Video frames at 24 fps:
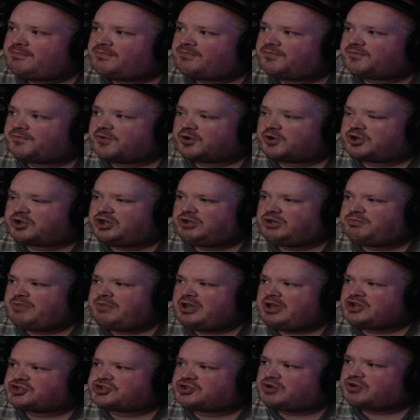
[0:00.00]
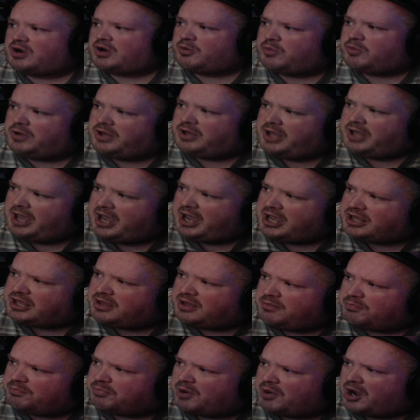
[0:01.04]
for good measure, I went ahead
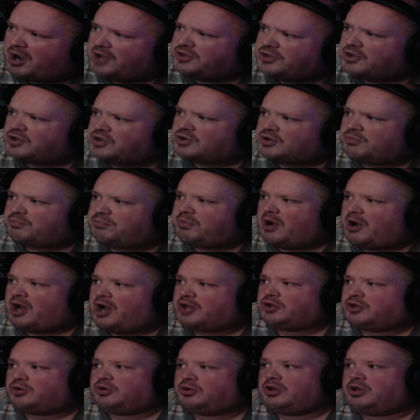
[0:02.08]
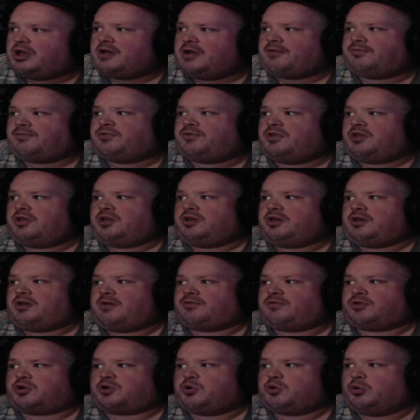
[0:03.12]
and bought another bottle of
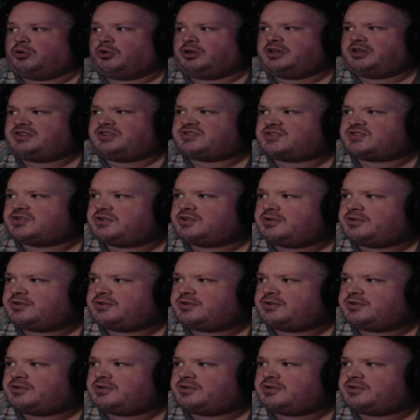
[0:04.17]
the coolant,